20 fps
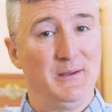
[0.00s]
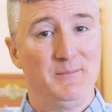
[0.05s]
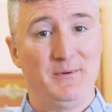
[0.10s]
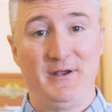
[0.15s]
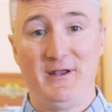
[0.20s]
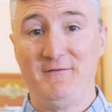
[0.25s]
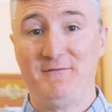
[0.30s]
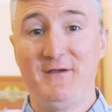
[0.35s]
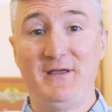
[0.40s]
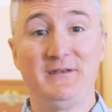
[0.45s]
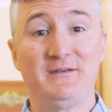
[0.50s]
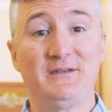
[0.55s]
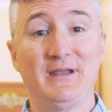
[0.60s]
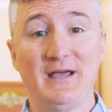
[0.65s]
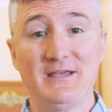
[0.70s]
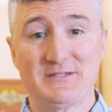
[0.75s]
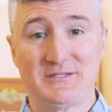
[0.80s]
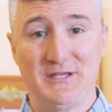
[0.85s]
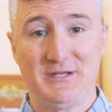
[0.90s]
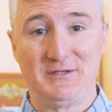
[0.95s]
But if it
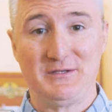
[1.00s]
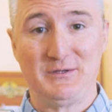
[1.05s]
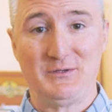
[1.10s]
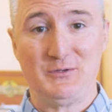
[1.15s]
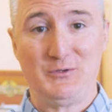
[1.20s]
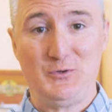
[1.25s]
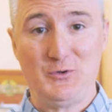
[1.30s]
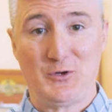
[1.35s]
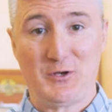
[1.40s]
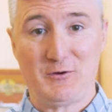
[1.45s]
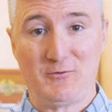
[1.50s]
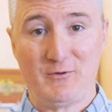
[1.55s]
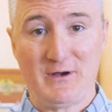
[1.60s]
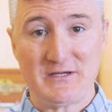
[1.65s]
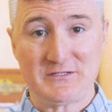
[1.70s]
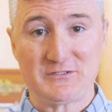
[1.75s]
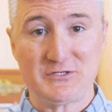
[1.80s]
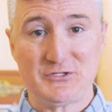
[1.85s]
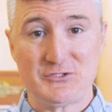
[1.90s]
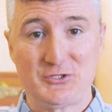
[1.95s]
doesn't, you can
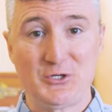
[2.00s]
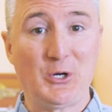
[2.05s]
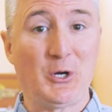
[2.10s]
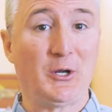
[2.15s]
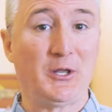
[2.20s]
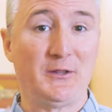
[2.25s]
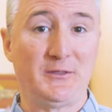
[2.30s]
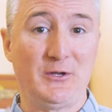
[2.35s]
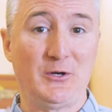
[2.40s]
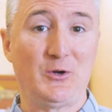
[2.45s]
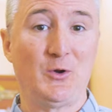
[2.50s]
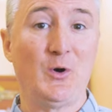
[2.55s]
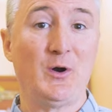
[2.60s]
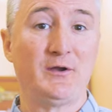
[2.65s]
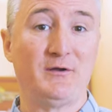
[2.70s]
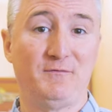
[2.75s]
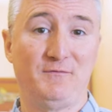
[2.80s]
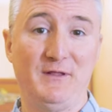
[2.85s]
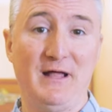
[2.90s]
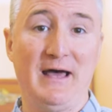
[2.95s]
rest assured that they're
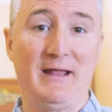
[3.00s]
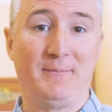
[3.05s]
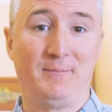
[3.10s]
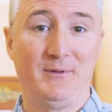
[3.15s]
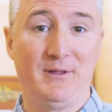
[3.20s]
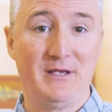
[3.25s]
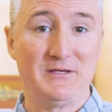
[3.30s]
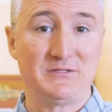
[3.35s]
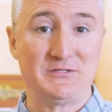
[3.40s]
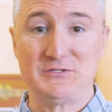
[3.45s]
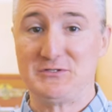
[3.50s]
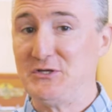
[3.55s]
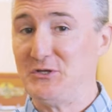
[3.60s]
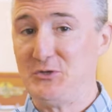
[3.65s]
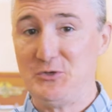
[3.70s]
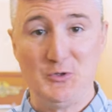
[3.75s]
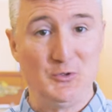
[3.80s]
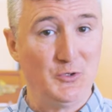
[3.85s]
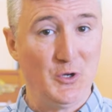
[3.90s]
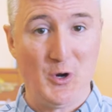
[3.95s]
going to fly to places
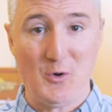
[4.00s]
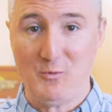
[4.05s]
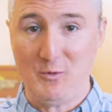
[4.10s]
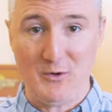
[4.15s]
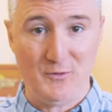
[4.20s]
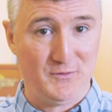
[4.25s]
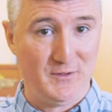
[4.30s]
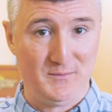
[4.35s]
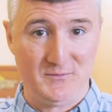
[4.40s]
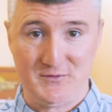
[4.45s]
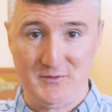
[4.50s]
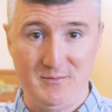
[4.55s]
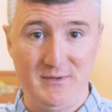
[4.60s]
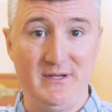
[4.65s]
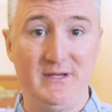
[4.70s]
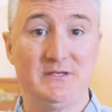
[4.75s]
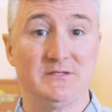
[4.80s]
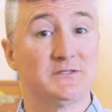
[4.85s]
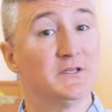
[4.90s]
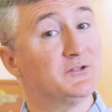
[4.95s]
that you don't want them to
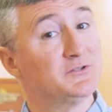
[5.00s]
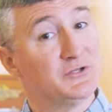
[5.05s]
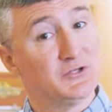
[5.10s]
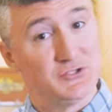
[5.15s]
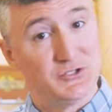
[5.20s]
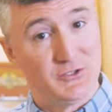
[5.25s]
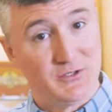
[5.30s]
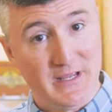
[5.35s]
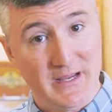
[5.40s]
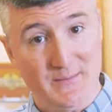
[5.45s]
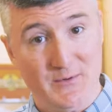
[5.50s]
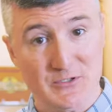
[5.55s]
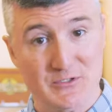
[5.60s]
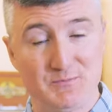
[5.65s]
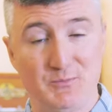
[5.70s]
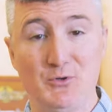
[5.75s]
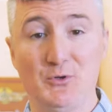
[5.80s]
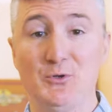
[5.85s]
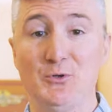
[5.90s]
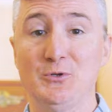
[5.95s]
be, such as your neighbor's
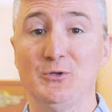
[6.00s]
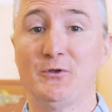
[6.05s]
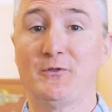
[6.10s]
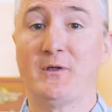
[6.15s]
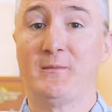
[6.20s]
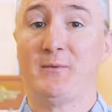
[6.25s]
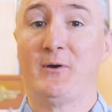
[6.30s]
pool or